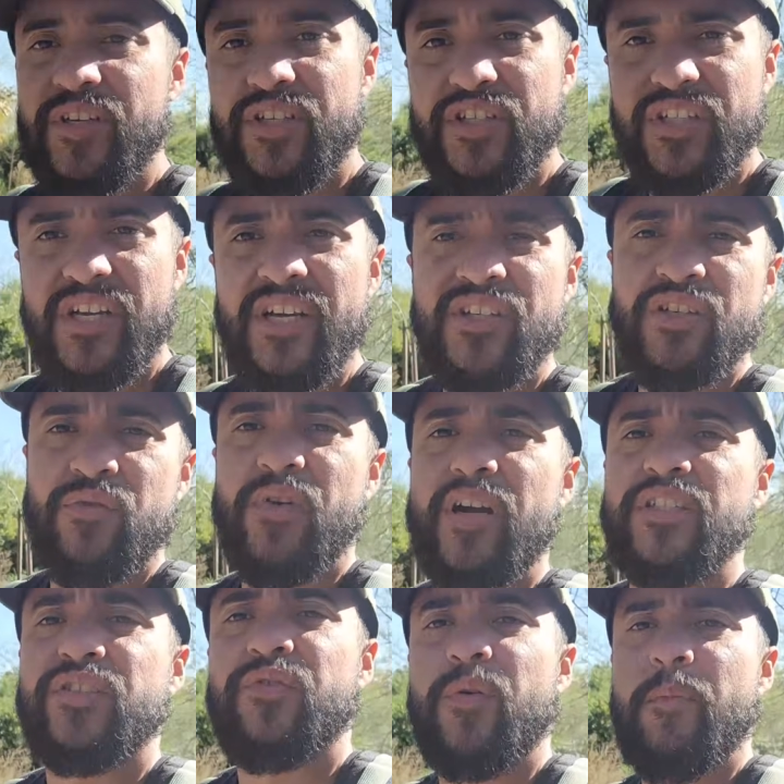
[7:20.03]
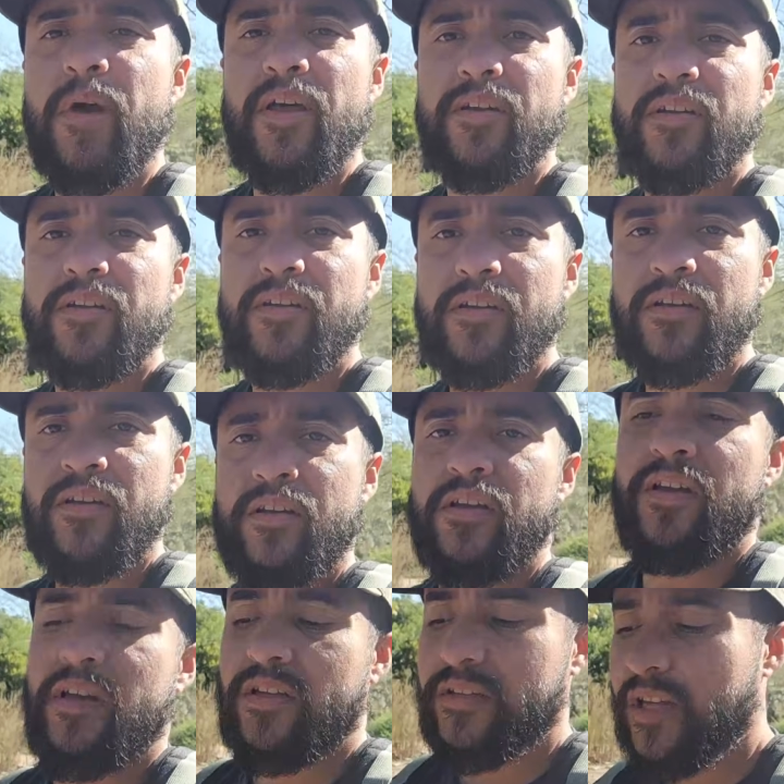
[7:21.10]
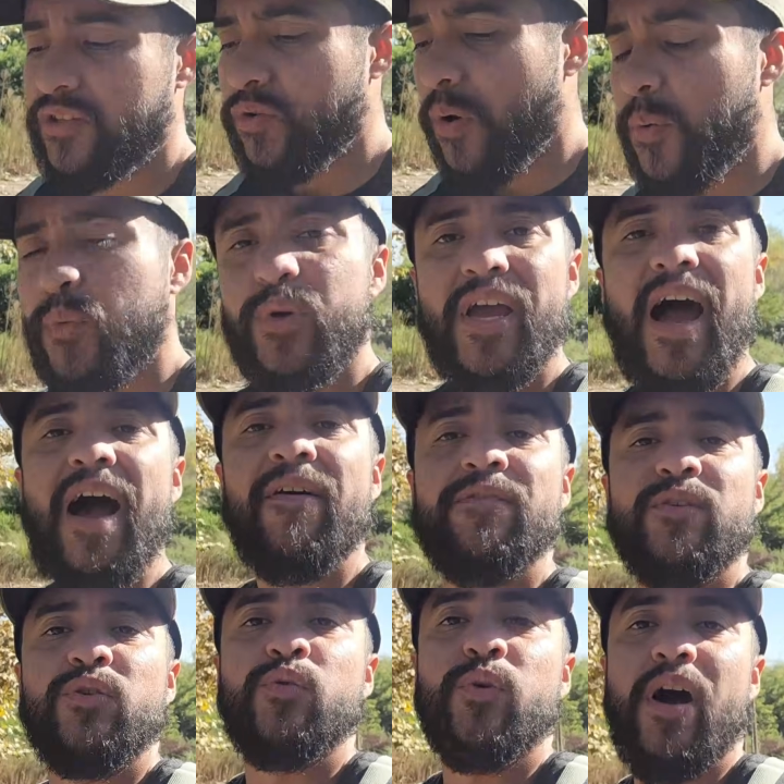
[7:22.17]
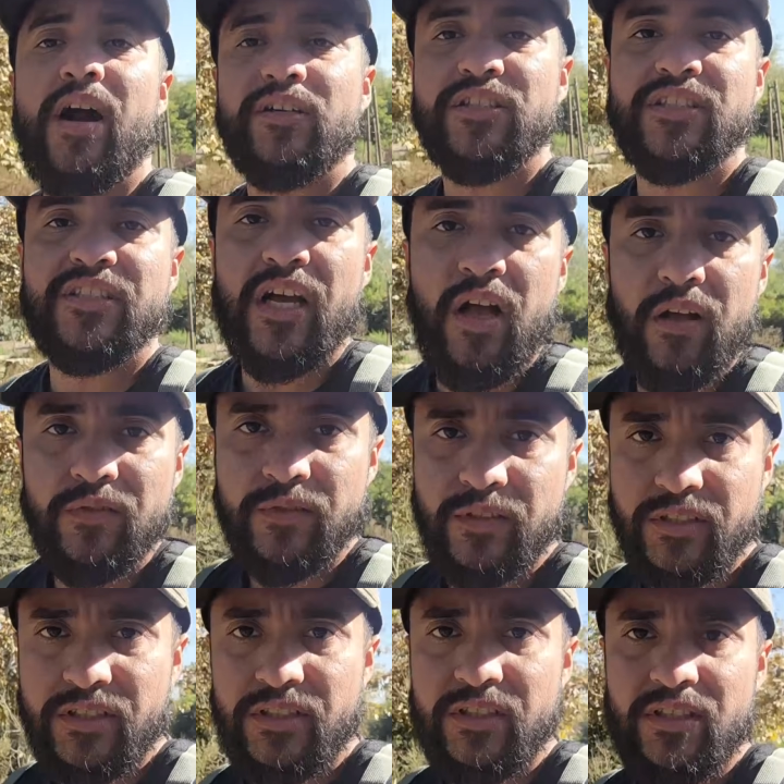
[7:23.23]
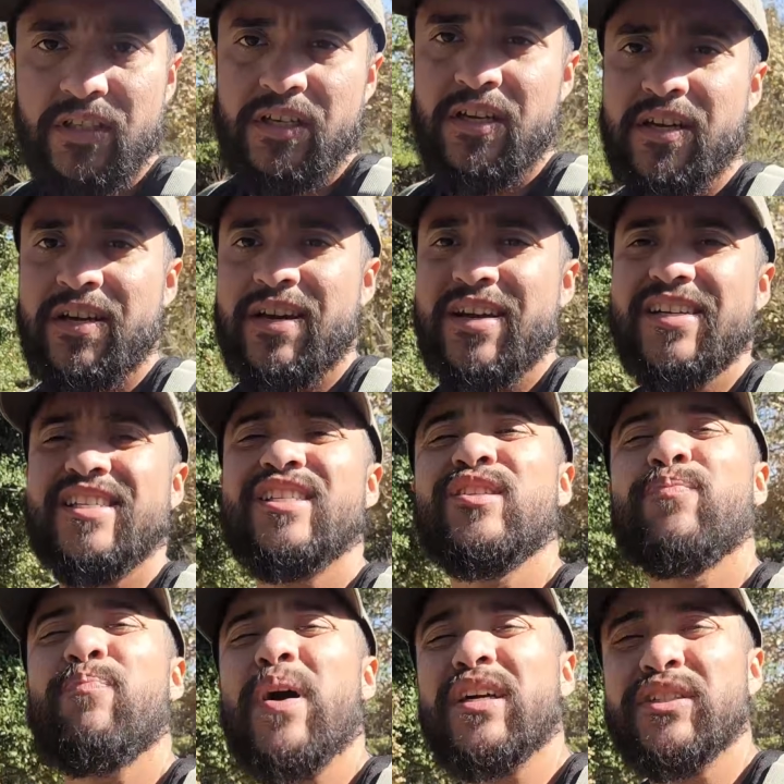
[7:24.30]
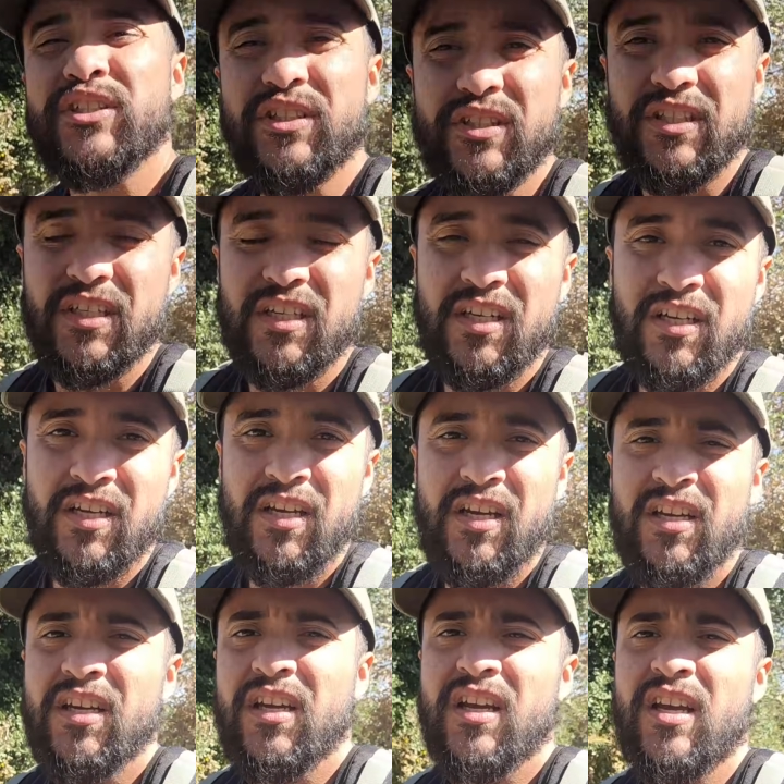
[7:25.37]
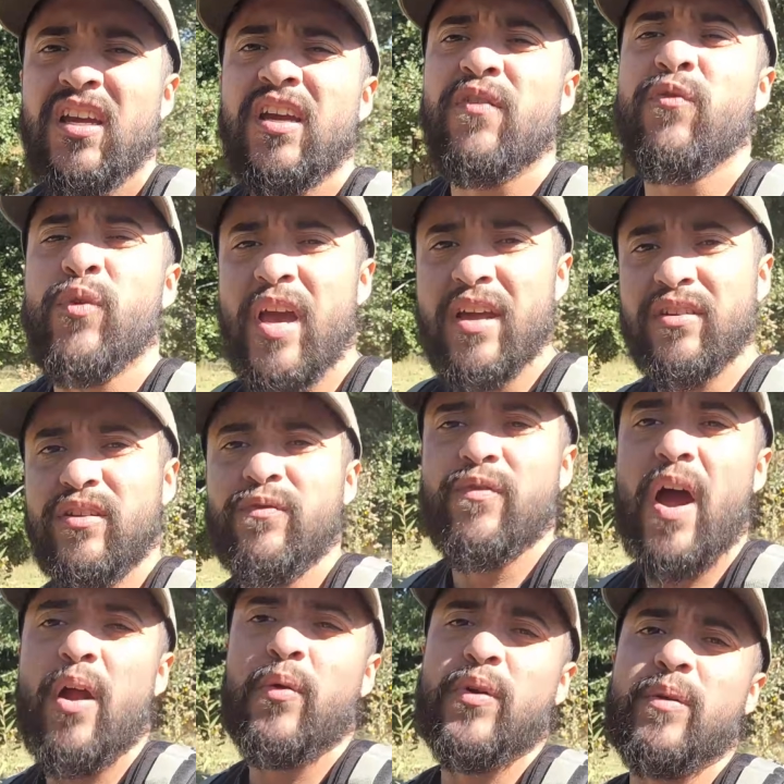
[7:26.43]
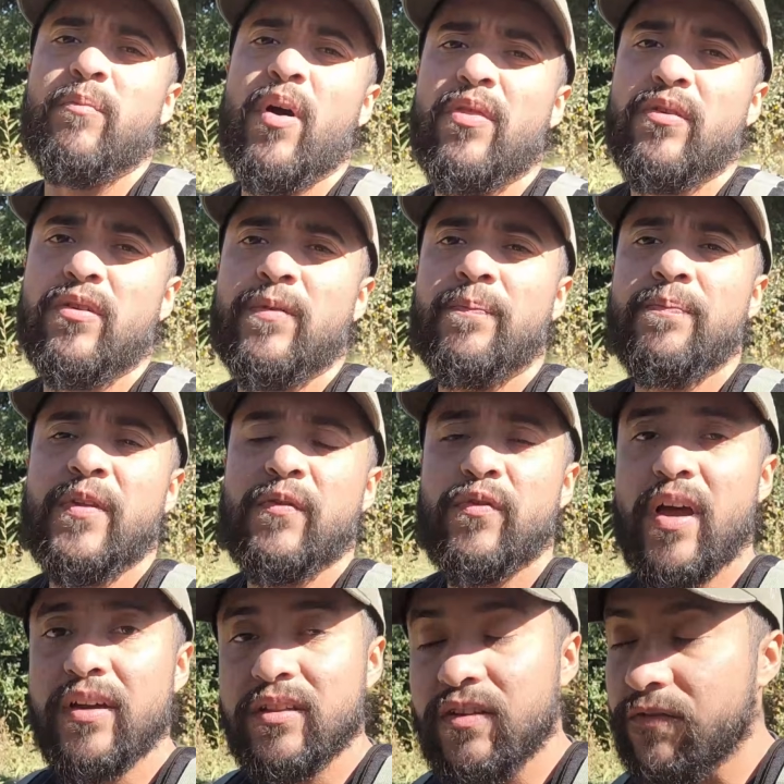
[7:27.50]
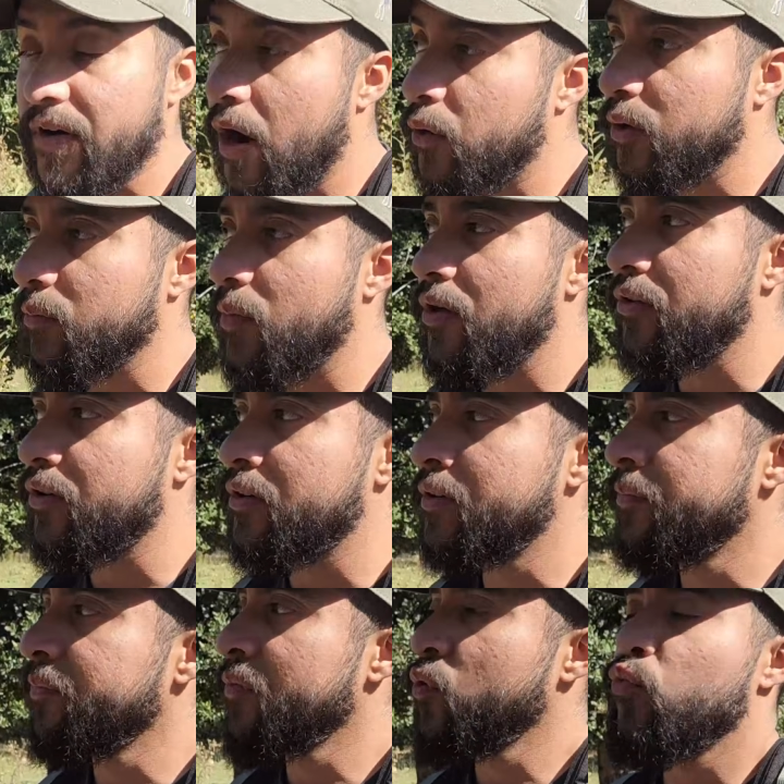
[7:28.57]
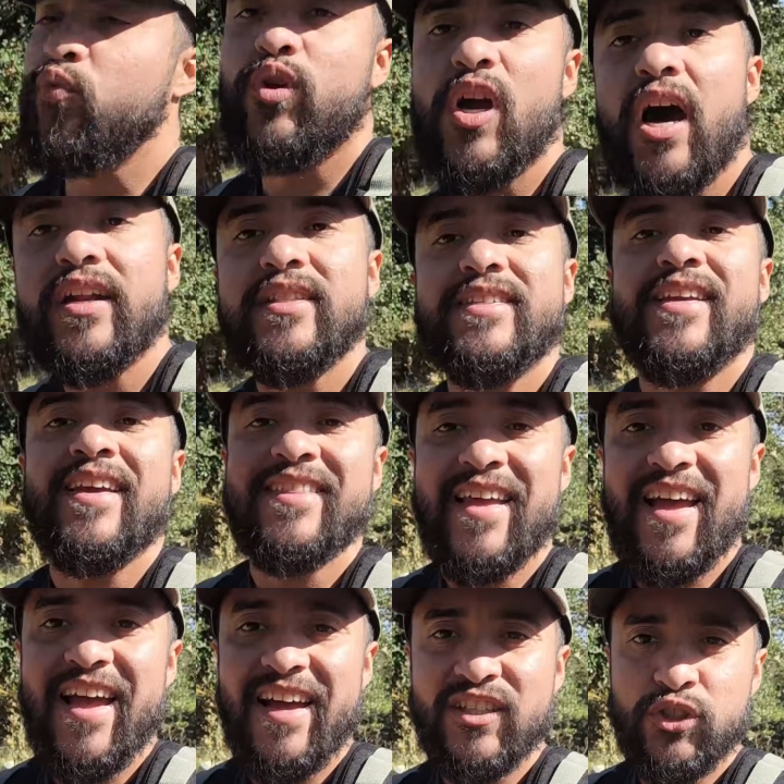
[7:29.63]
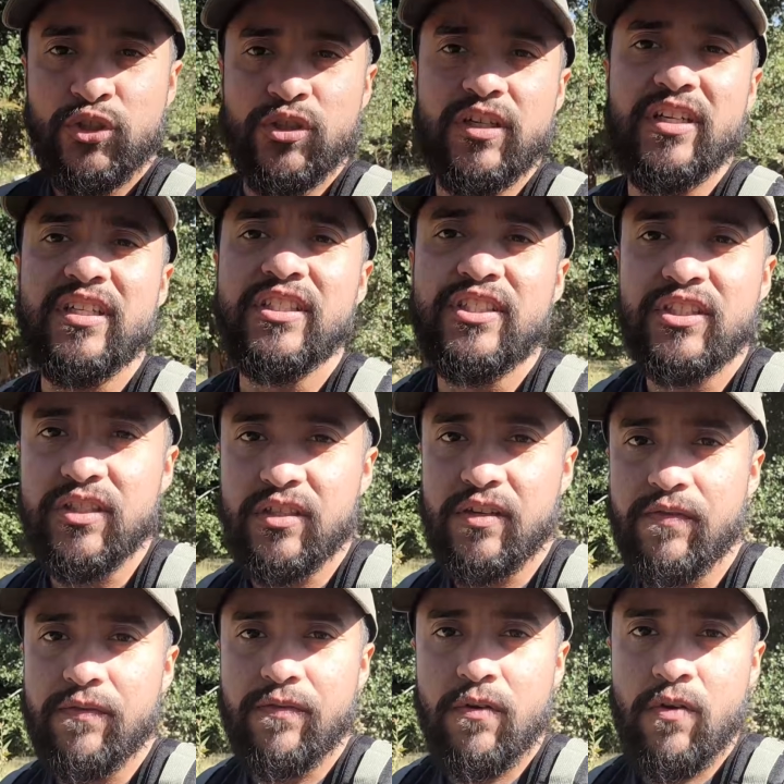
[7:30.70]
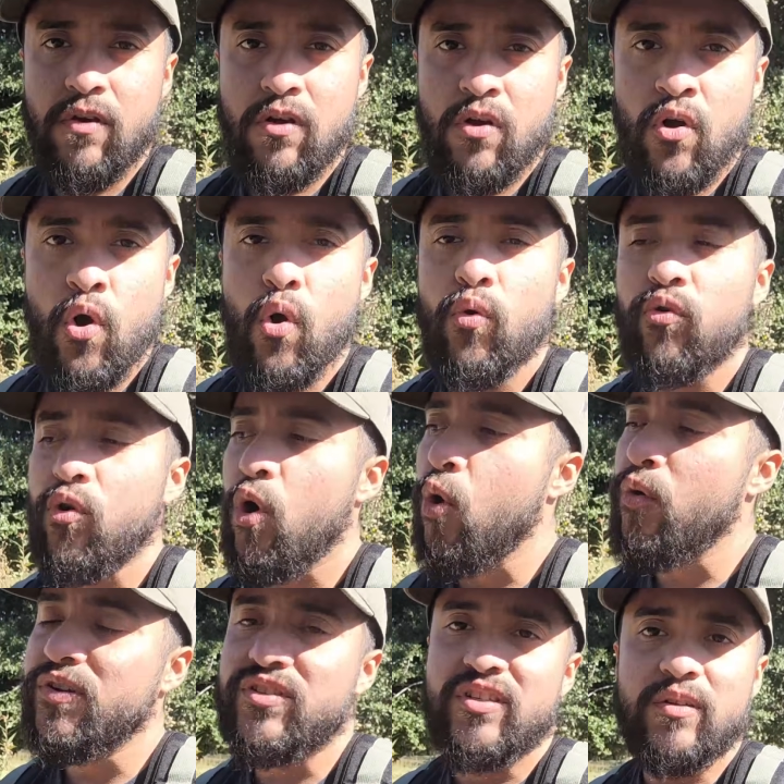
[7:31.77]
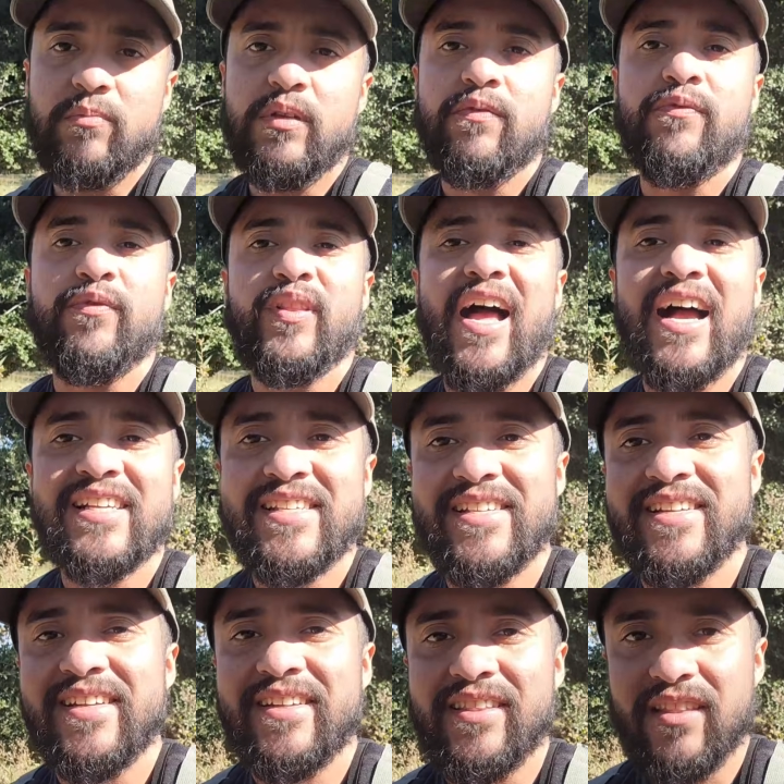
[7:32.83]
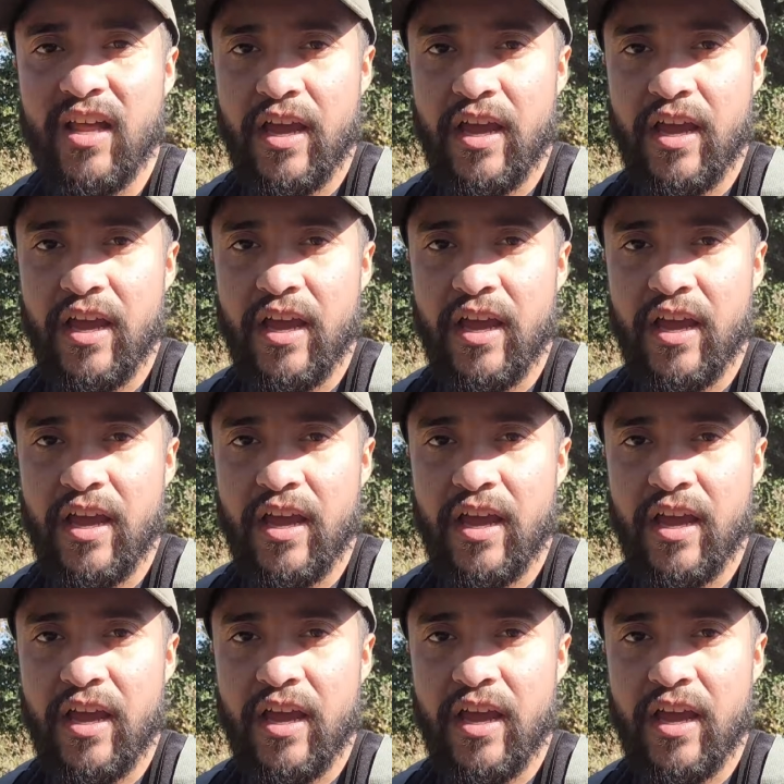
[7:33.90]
initiation rites for men. That's why we have to do it ourselves, especially if we had a devouring mother. If we had a devouring mother, we gotta take the extra initiative, or we're always gonna be flaccid in